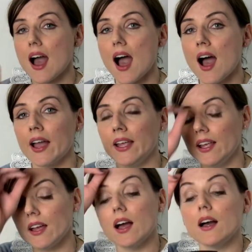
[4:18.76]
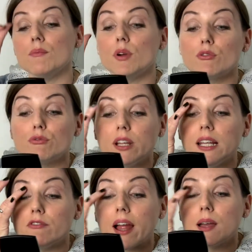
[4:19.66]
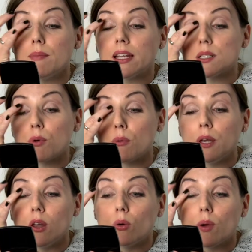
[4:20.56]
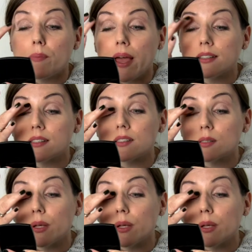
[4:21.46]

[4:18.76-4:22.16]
I really recommend proper long wear pencils,